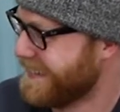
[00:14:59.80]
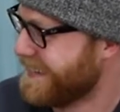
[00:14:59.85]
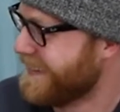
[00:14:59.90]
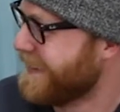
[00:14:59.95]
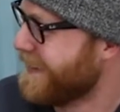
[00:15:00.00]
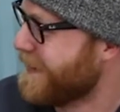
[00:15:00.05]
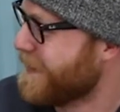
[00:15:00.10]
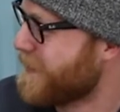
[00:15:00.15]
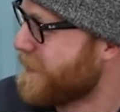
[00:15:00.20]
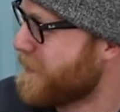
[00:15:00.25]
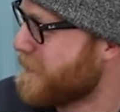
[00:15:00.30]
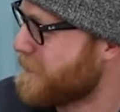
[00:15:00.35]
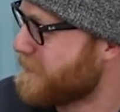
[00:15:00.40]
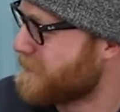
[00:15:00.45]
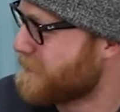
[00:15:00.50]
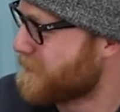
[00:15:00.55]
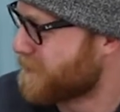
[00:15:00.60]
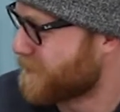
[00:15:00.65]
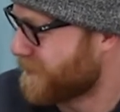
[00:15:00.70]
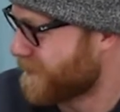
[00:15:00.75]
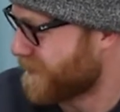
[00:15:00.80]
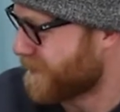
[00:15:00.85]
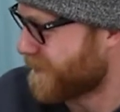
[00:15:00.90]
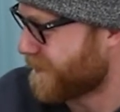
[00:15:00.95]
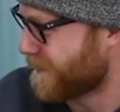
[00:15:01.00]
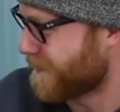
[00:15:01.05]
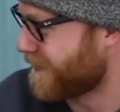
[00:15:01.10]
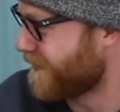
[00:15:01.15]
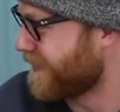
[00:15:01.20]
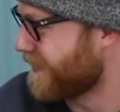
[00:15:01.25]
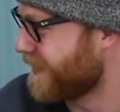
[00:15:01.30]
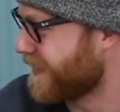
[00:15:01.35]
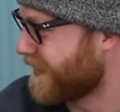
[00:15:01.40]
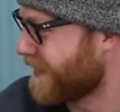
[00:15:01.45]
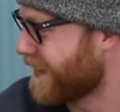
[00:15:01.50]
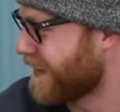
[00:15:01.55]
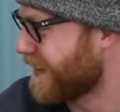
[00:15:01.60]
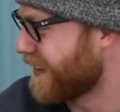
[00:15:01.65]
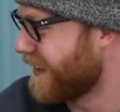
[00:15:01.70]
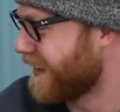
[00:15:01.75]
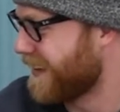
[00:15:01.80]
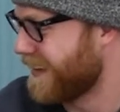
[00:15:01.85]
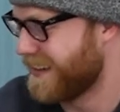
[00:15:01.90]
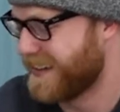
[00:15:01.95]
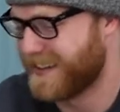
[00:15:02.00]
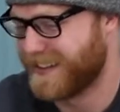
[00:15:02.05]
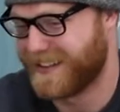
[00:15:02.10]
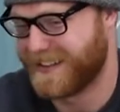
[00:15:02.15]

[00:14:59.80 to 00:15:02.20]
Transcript: [no speech]